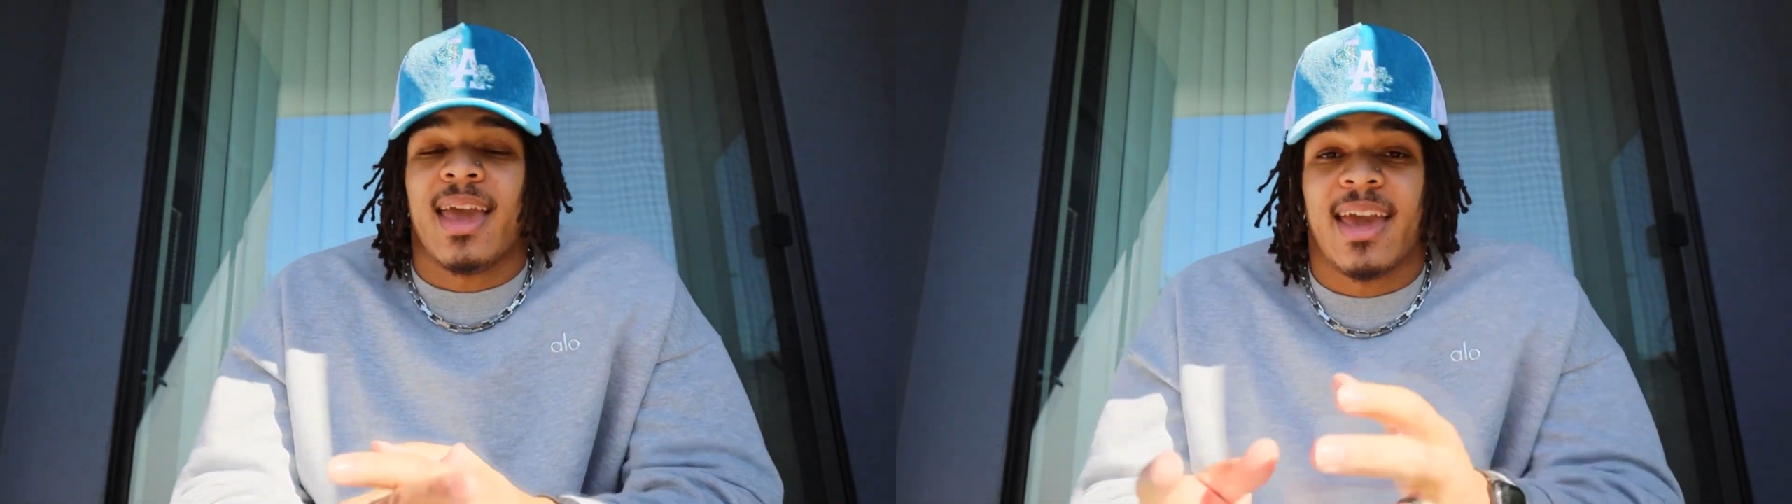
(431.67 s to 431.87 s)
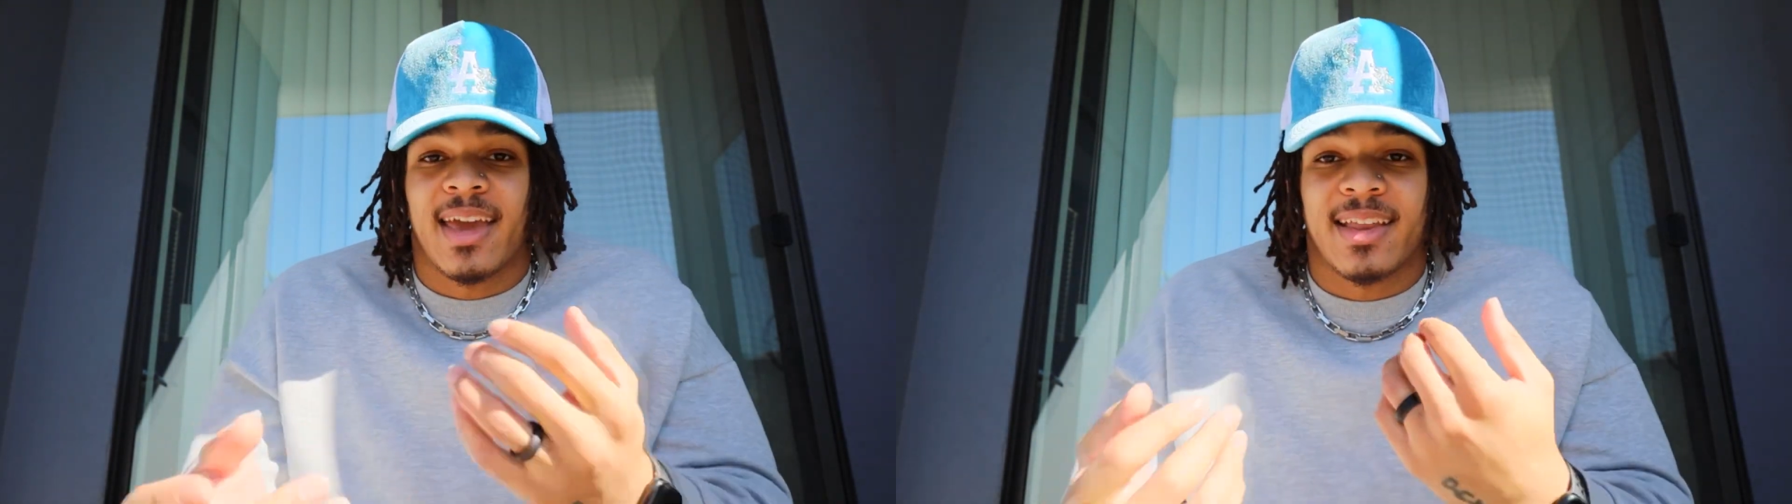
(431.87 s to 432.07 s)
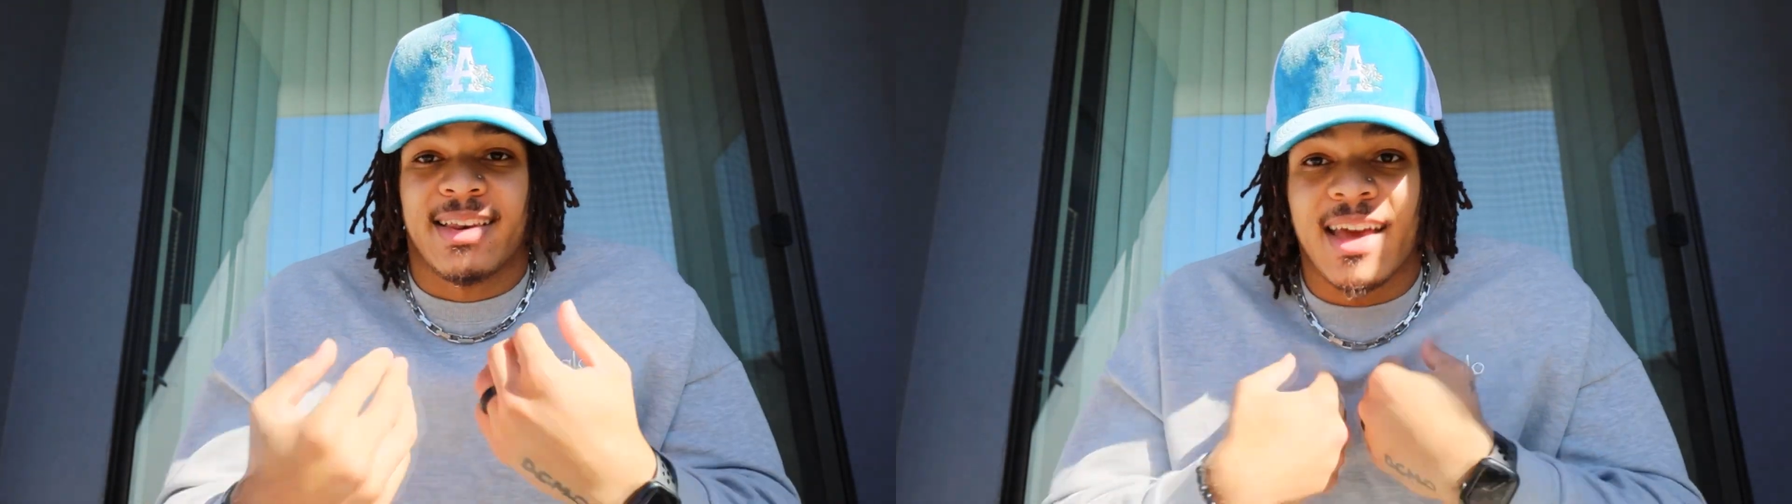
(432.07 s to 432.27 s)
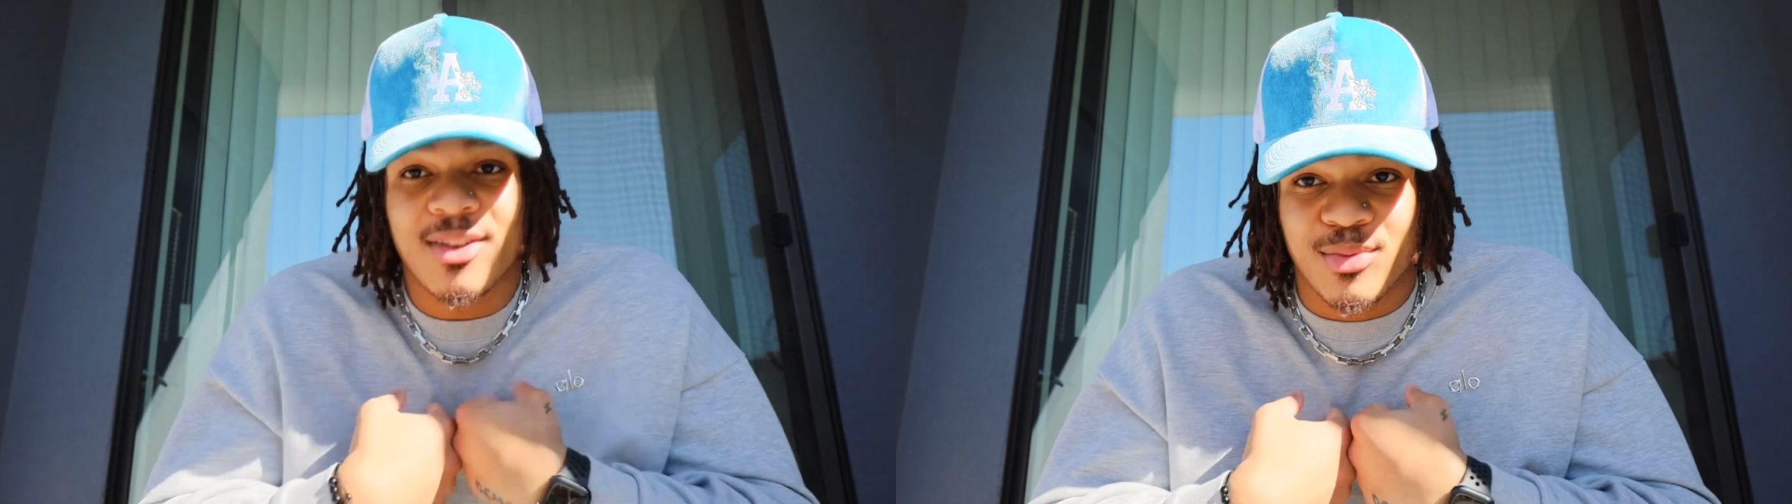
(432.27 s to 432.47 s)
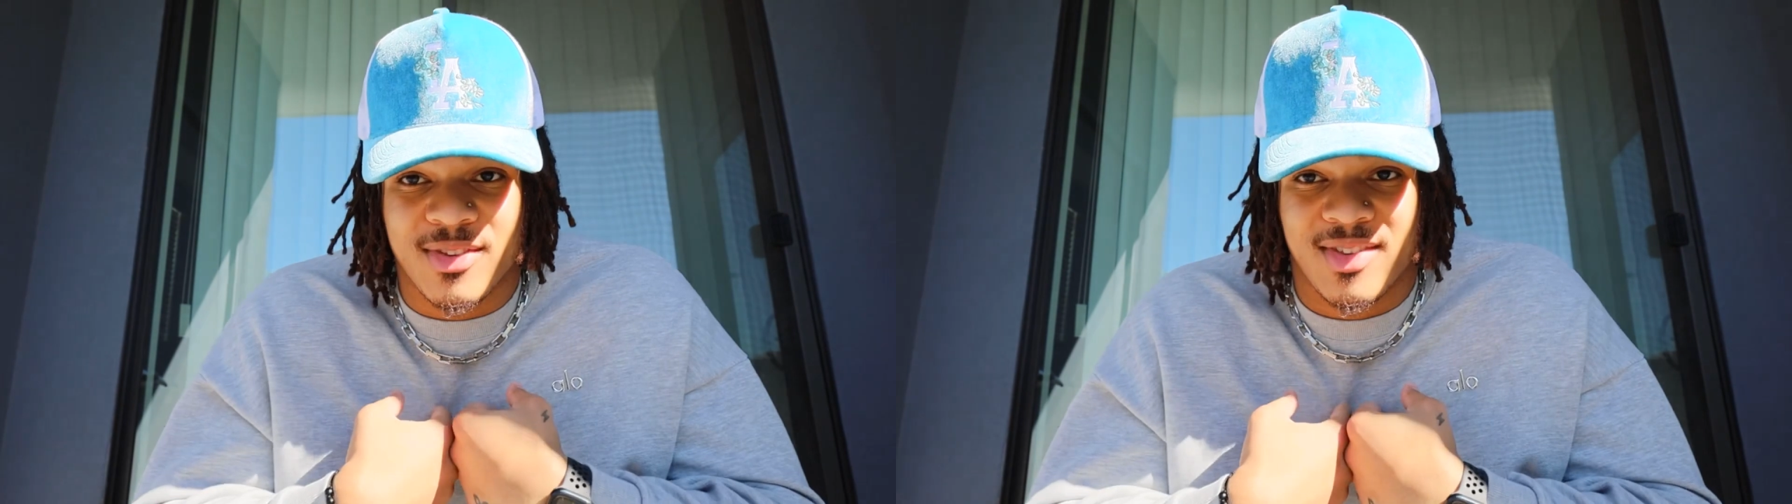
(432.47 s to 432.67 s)
And
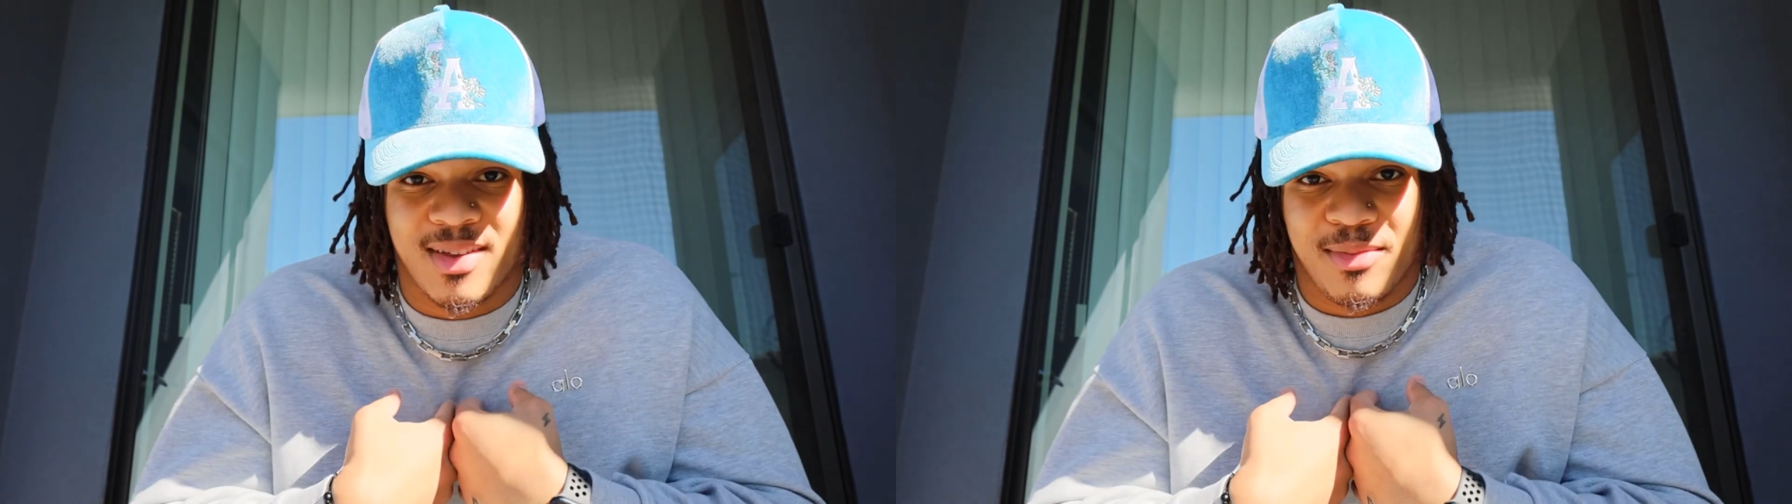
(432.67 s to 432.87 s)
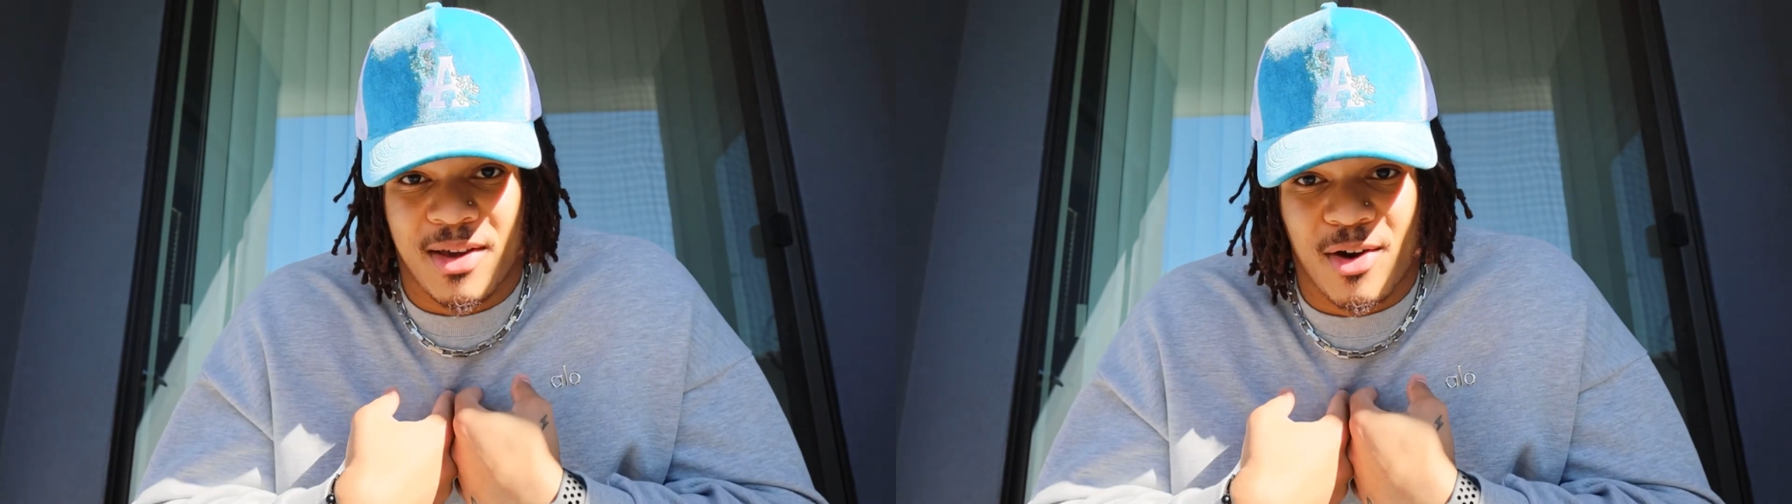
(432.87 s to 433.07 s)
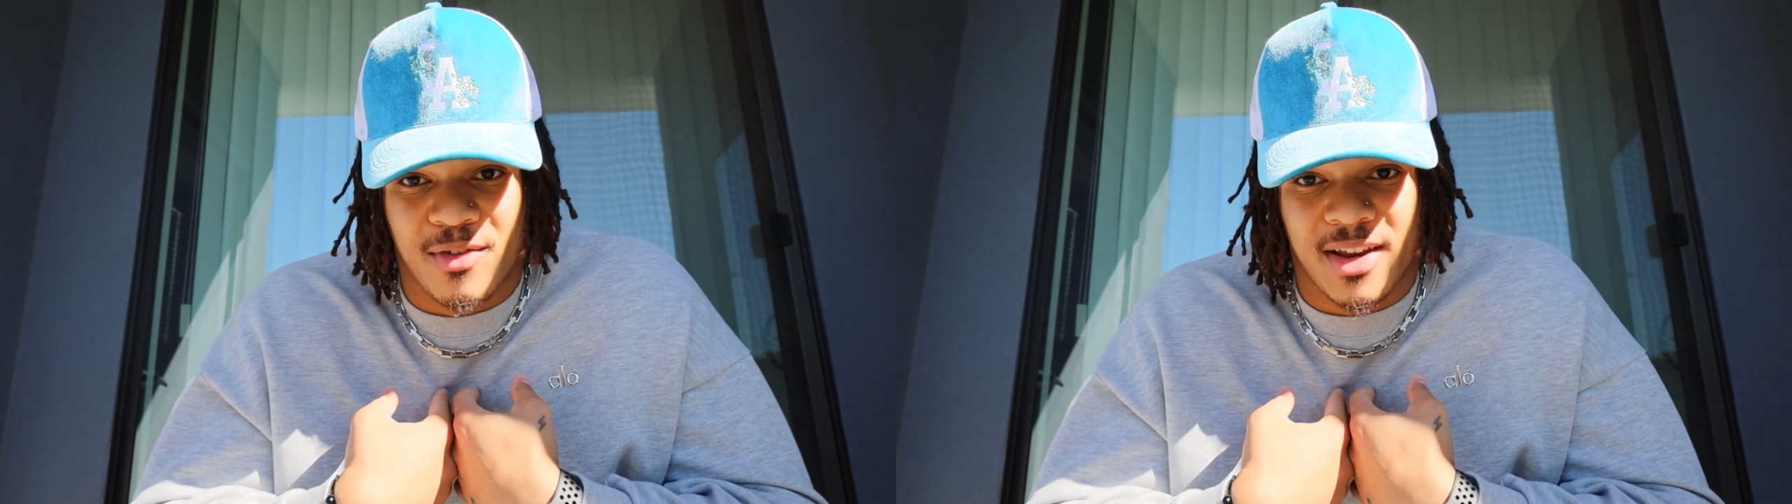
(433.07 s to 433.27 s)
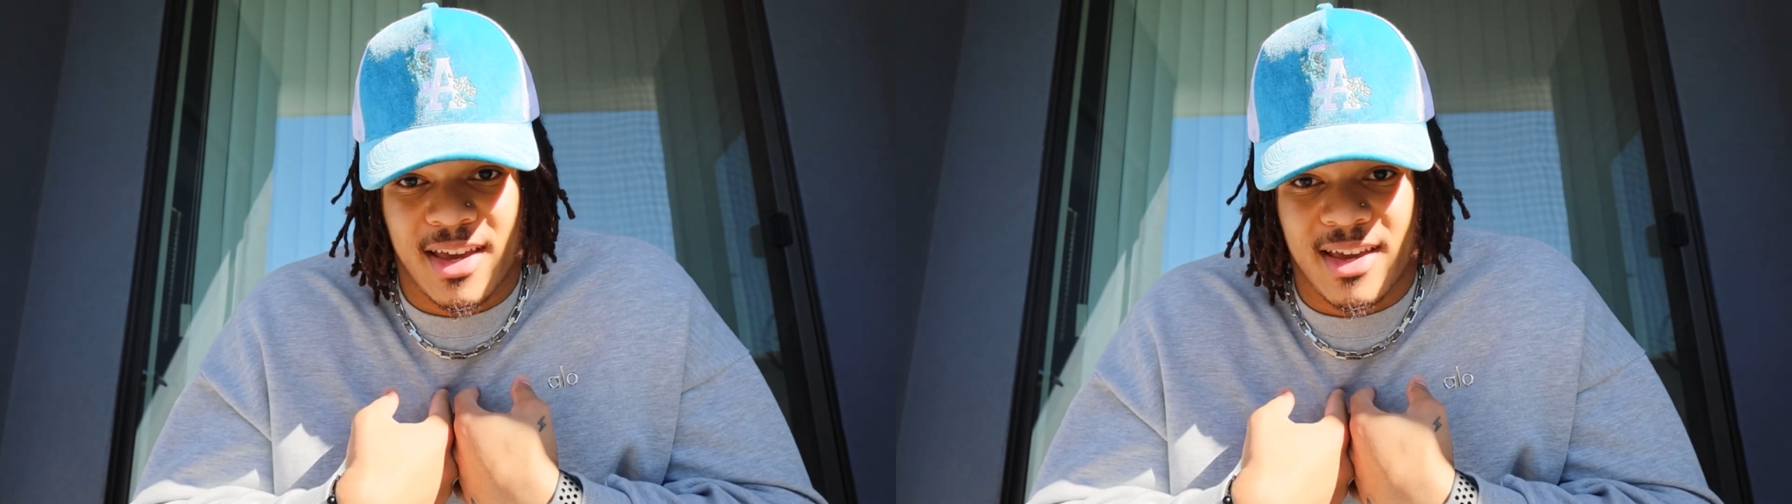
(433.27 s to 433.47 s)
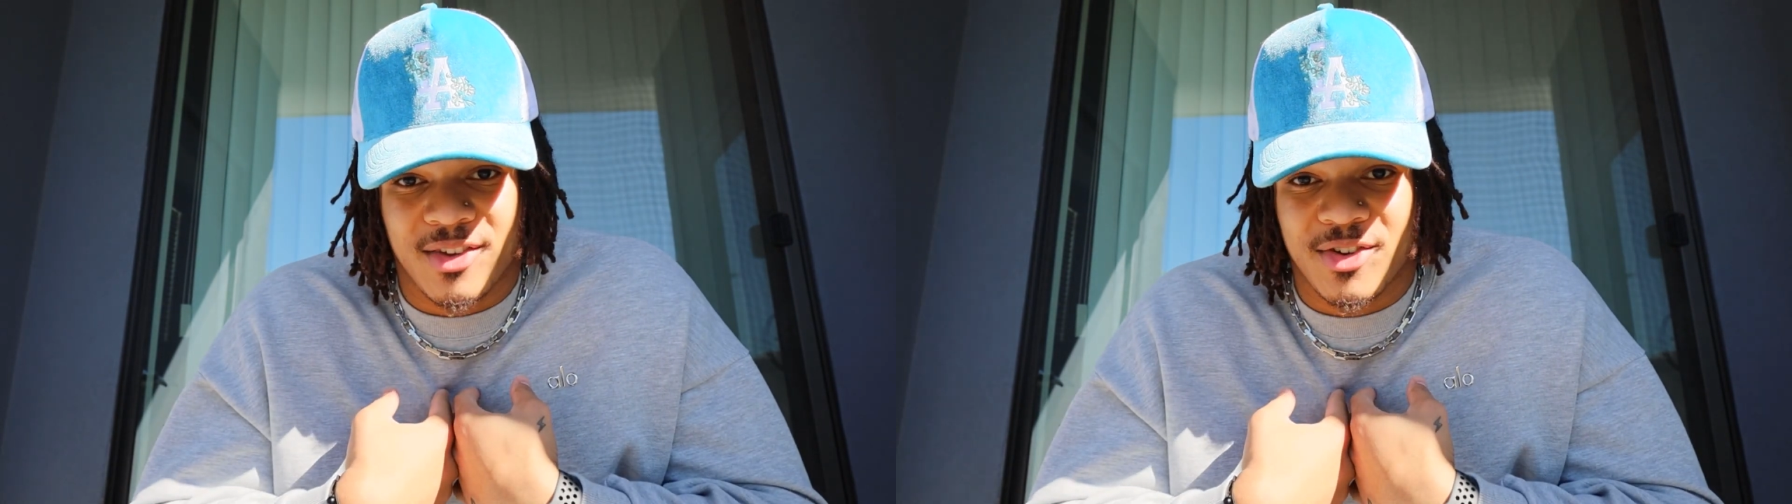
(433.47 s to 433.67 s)
that's what sent me over the
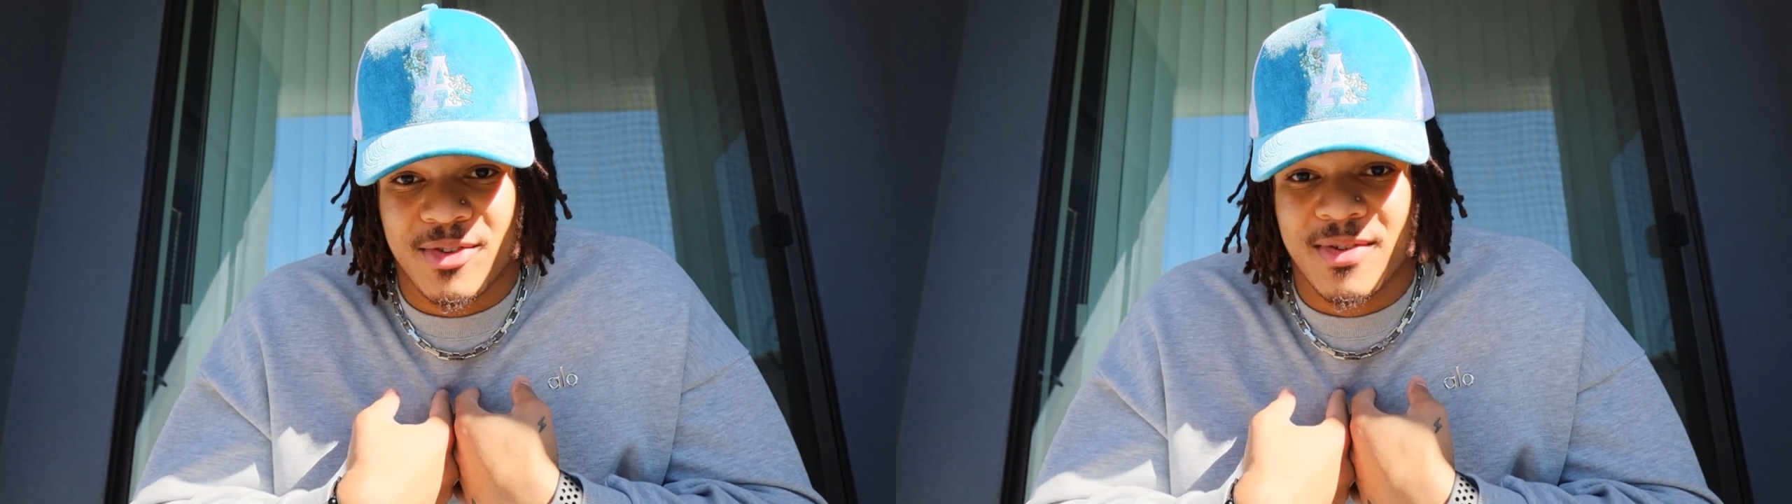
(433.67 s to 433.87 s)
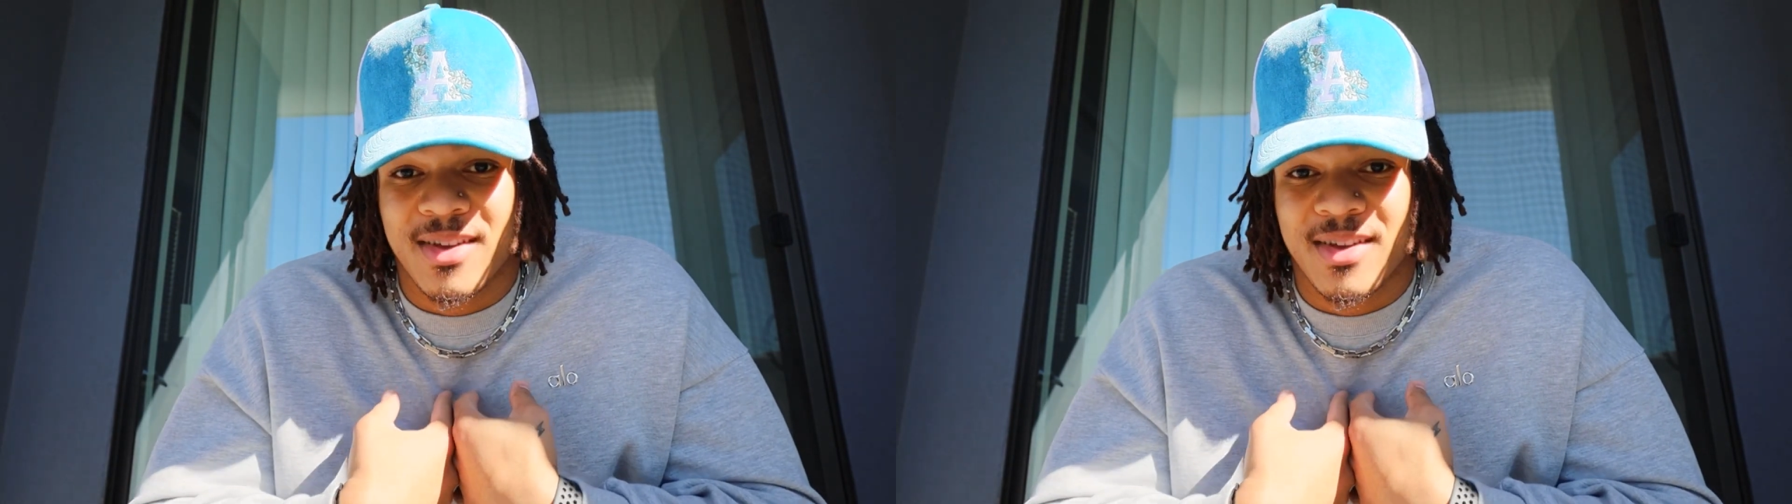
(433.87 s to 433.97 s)
edge.